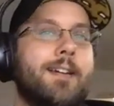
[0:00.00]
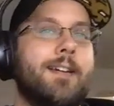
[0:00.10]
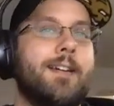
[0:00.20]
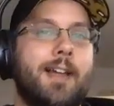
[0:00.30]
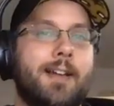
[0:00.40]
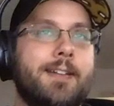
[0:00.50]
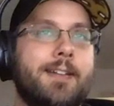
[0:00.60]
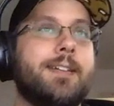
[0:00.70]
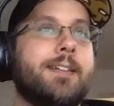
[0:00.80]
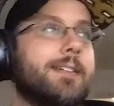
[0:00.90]
And
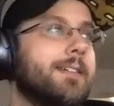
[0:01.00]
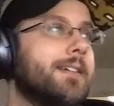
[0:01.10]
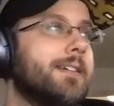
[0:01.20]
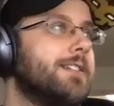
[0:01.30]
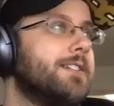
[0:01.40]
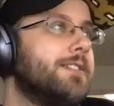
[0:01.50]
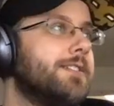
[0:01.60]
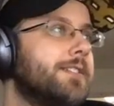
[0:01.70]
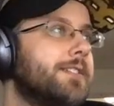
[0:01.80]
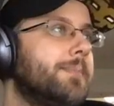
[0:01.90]
I
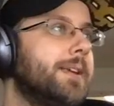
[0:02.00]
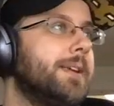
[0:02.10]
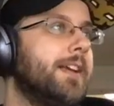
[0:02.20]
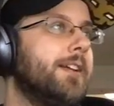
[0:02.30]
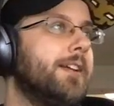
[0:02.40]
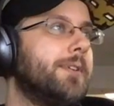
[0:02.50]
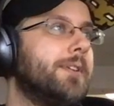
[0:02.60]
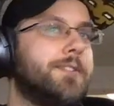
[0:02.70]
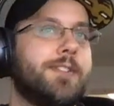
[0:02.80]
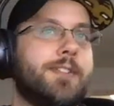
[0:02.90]
should be
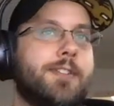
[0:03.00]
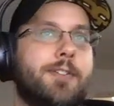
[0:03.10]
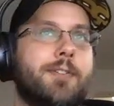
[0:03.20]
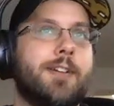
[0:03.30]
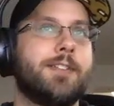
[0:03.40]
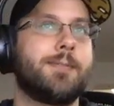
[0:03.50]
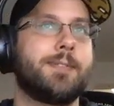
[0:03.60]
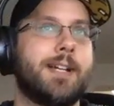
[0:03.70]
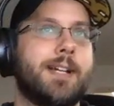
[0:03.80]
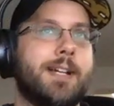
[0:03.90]
able to, because it was
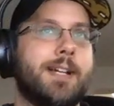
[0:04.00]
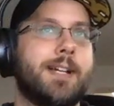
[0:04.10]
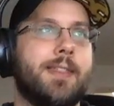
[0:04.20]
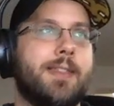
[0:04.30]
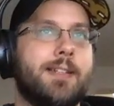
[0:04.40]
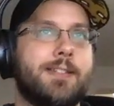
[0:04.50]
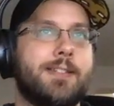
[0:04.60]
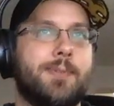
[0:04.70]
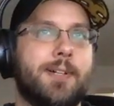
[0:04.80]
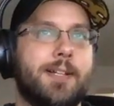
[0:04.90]
actually this
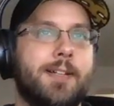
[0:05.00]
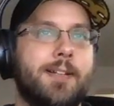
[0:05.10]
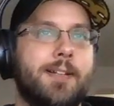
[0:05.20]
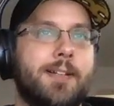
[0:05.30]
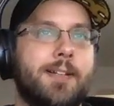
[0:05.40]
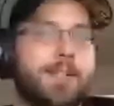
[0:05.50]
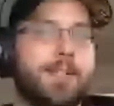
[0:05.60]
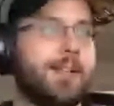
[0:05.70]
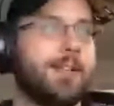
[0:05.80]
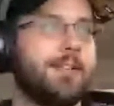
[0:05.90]
one that
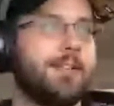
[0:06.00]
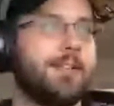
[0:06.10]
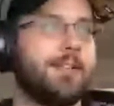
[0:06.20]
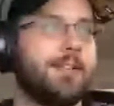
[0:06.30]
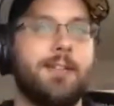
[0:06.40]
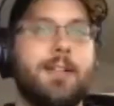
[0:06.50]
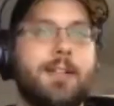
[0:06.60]
it was connected to.